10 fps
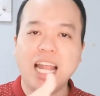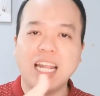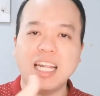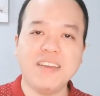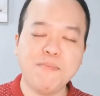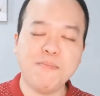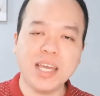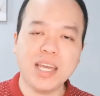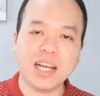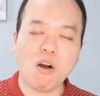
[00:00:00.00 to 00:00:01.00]
and leave
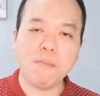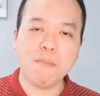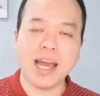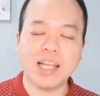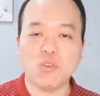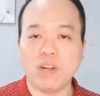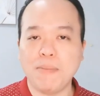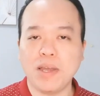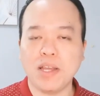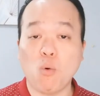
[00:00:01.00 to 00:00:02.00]
me a comment to
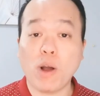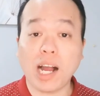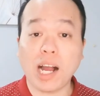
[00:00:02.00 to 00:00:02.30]
let me know what